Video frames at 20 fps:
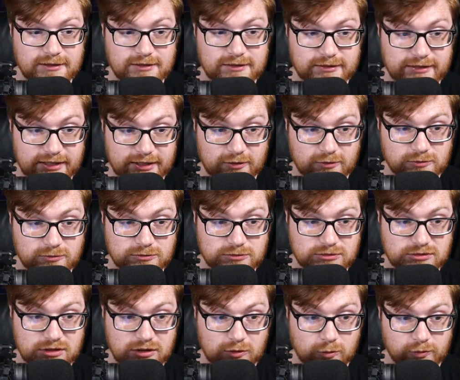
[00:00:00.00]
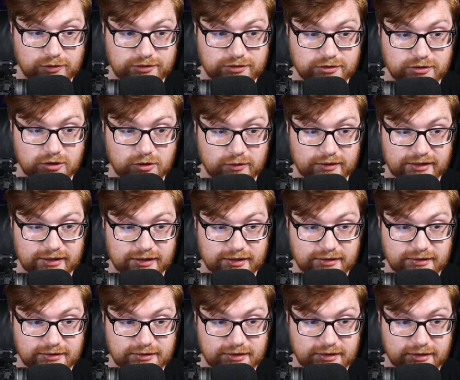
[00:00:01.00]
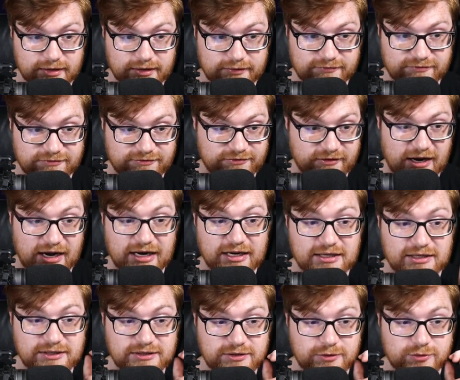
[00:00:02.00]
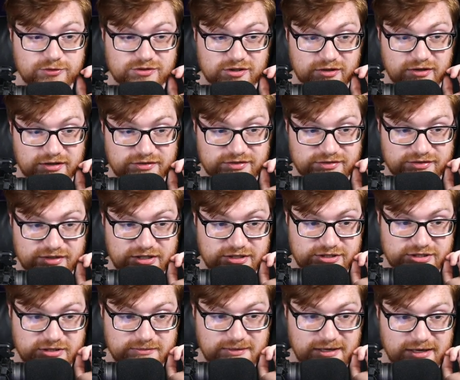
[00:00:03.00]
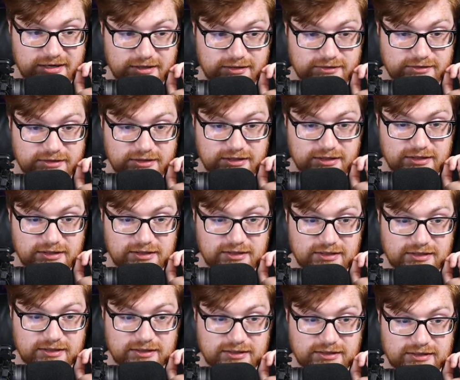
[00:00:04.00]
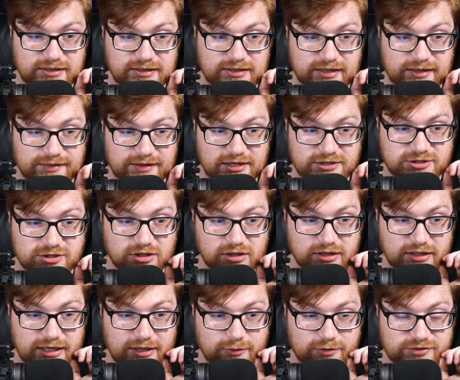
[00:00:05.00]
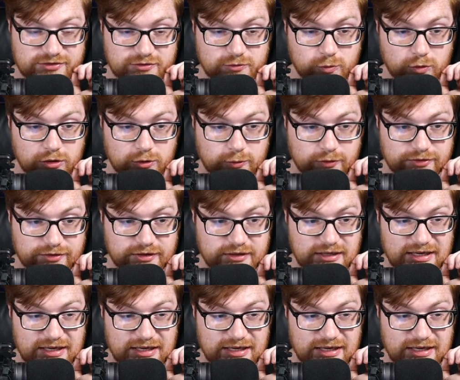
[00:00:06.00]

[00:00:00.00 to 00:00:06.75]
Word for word: Now, we could go ahead and finally use our SSH command and that should allow us to work with it.